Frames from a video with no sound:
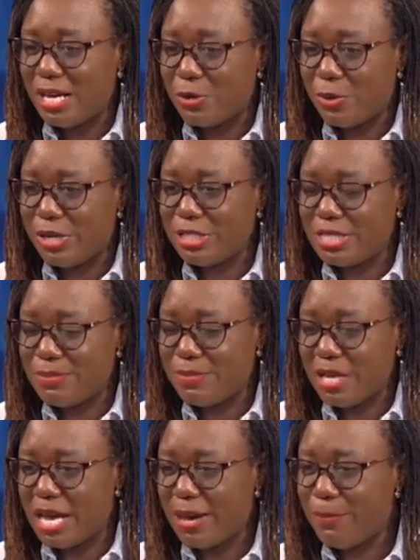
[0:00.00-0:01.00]
going to
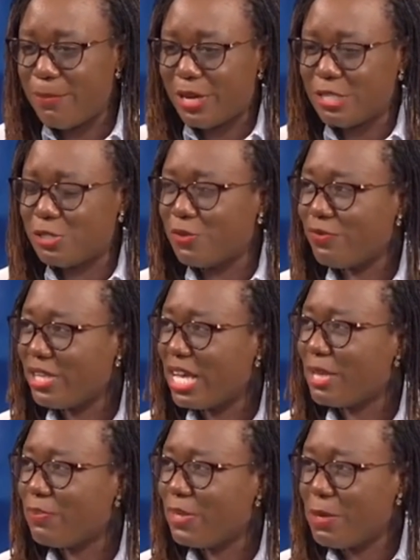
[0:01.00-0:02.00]
be a bunch of
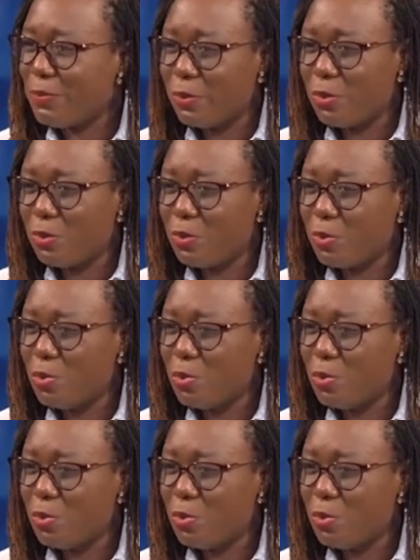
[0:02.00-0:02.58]
young people